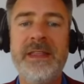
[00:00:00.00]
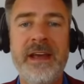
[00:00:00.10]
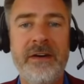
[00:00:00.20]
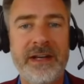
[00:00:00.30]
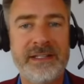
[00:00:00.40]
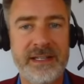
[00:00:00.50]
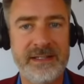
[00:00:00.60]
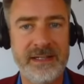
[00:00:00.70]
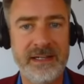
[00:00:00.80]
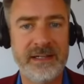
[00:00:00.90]
in their
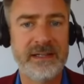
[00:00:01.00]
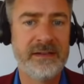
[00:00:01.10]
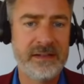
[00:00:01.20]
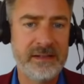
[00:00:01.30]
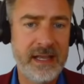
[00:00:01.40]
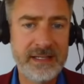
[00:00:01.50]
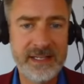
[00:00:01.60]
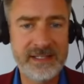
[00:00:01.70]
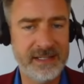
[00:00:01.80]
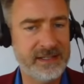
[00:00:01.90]

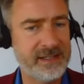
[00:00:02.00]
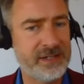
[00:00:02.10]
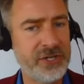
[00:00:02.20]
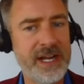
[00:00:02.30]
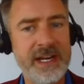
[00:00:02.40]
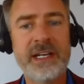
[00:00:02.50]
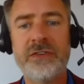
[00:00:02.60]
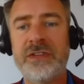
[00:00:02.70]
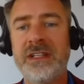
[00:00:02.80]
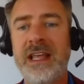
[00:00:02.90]
existence, China and
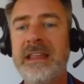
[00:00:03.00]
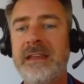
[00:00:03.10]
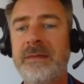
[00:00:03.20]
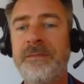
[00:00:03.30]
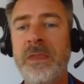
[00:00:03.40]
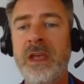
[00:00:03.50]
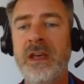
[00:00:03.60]
countries like them